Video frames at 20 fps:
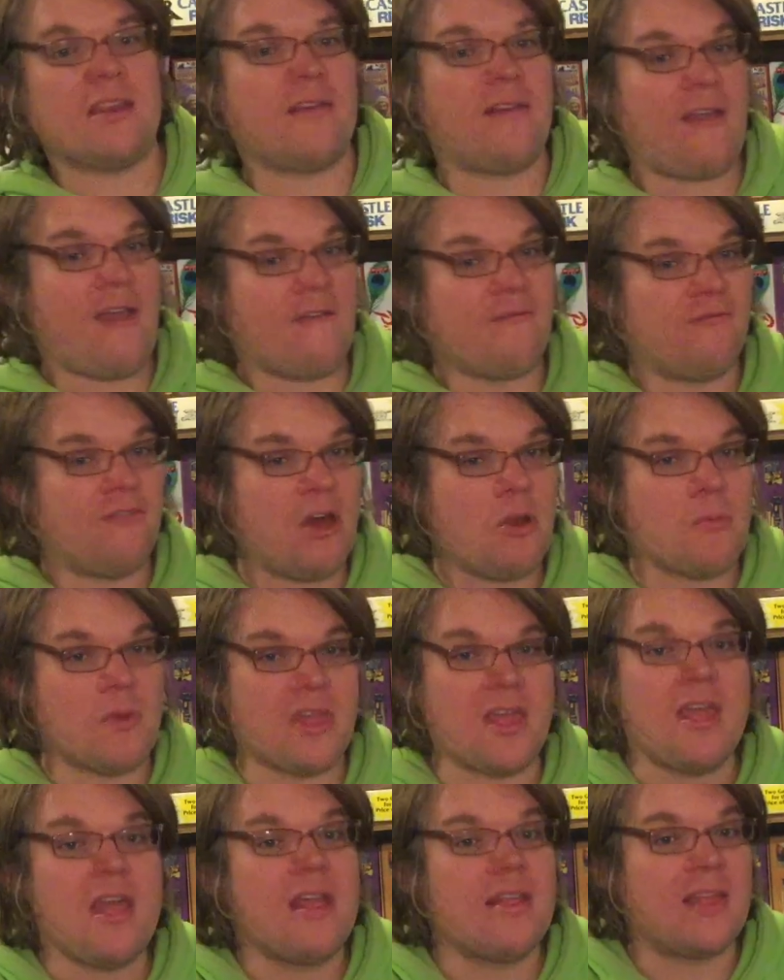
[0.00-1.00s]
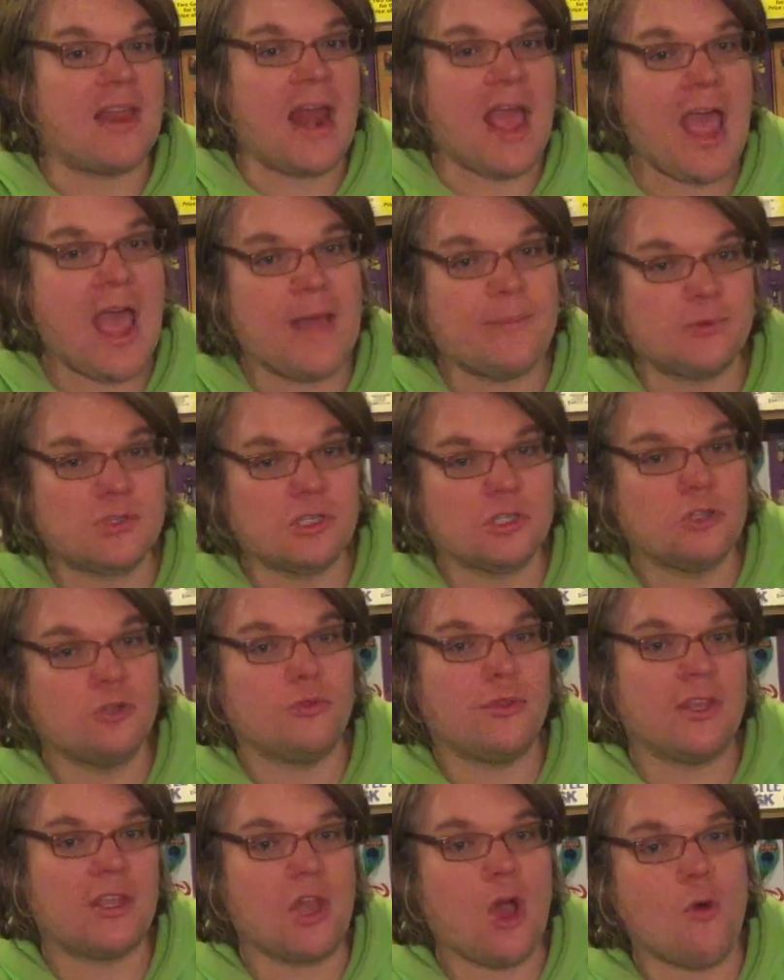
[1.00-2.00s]
And if they have fun with it, then
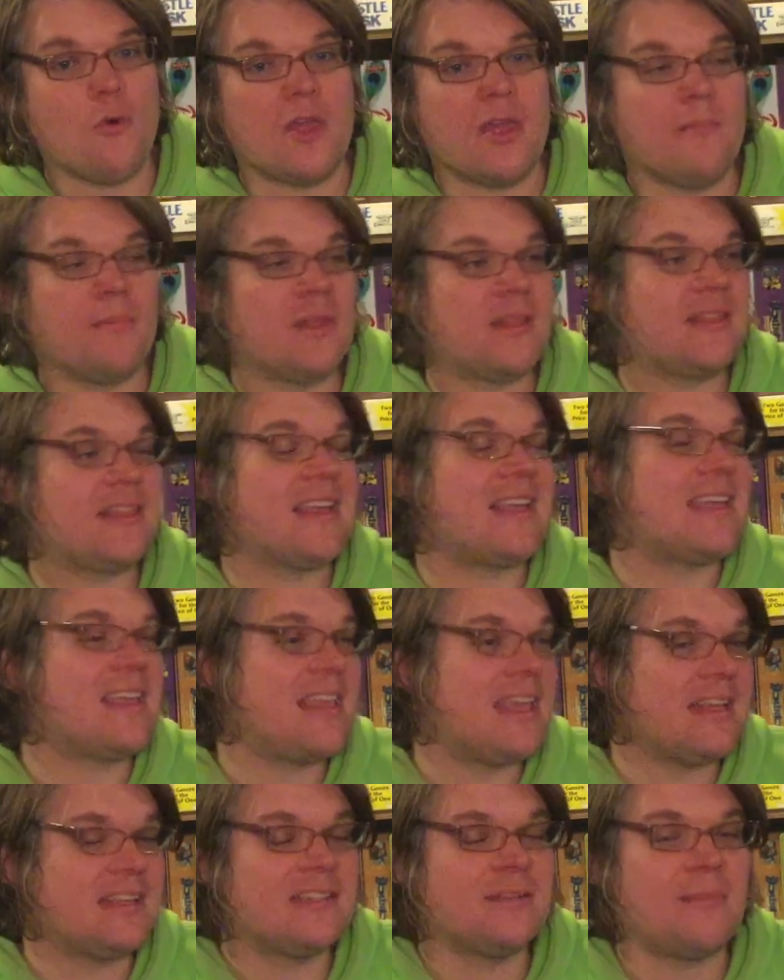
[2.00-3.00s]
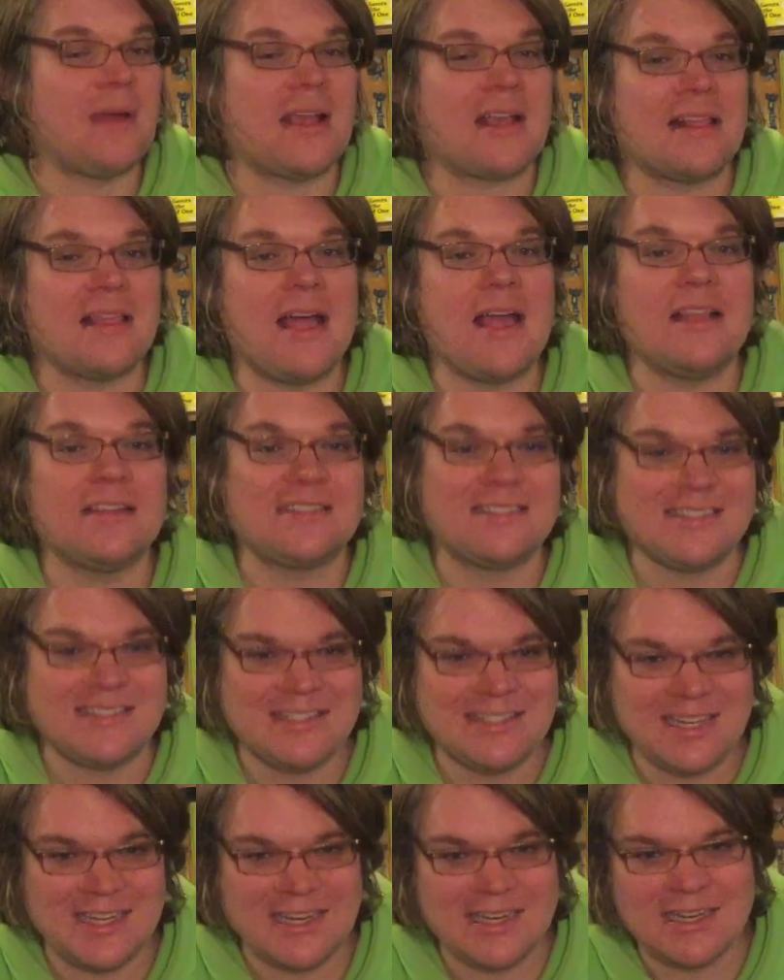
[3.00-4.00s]
absolutely go with it. But the kids in my class
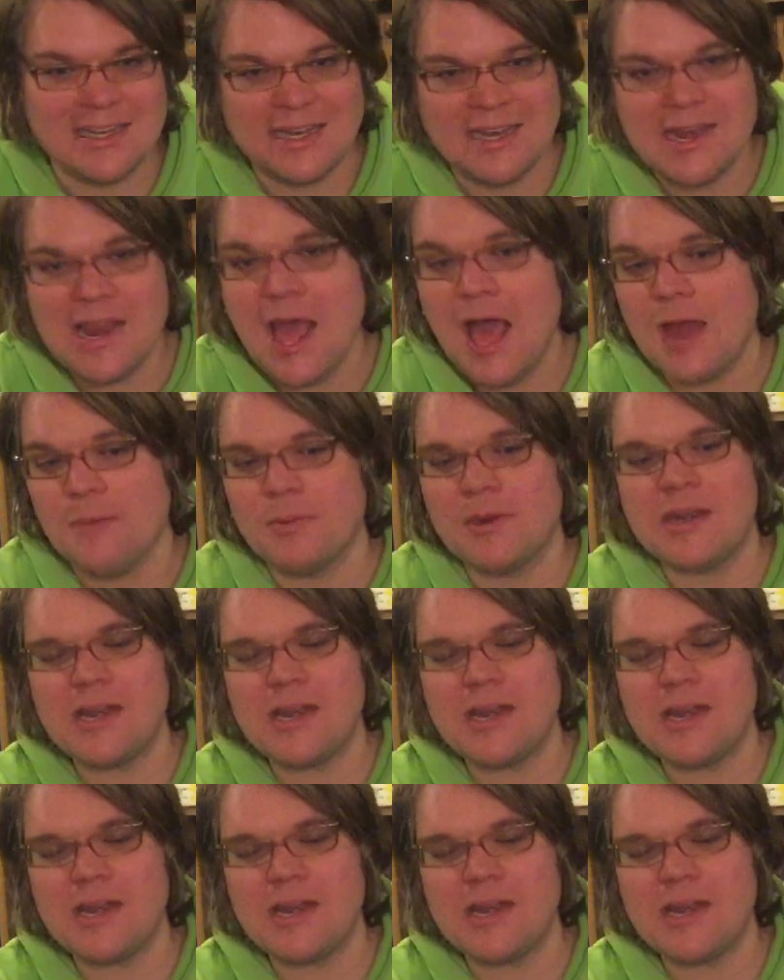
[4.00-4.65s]
did not.